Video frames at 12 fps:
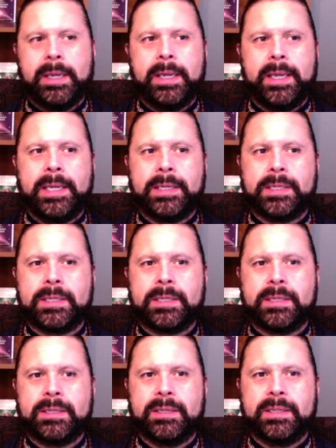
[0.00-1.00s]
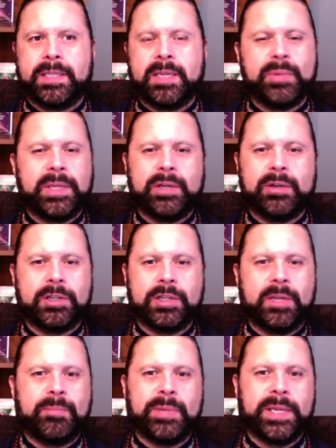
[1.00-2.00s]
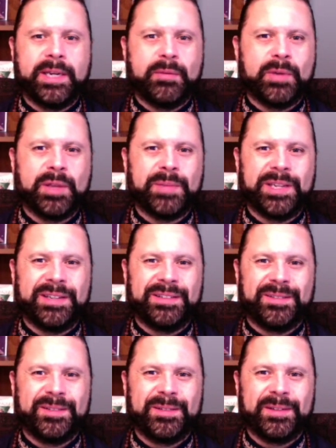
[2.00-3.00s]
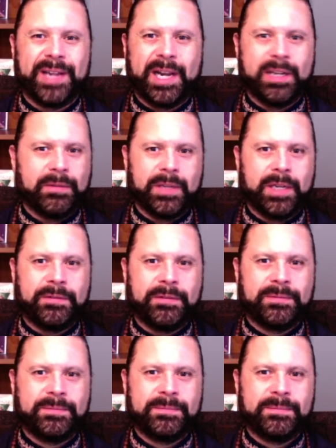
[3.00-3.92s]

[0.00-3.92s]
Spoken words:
it's simply Krishna playing with me out of love.